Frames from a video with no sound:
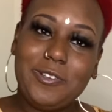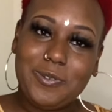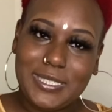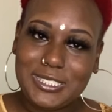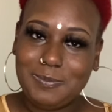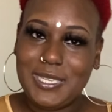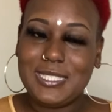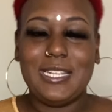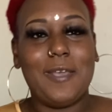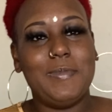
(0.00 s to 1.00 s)
Christmas,
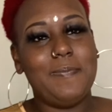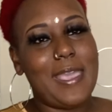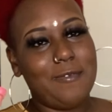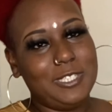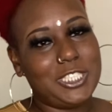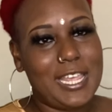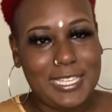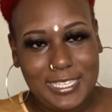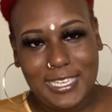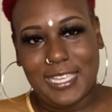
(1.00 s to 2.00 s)
and I'll be back with y'all
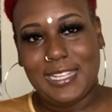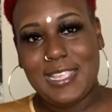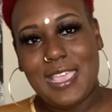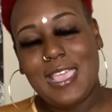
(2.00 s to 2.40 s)
again.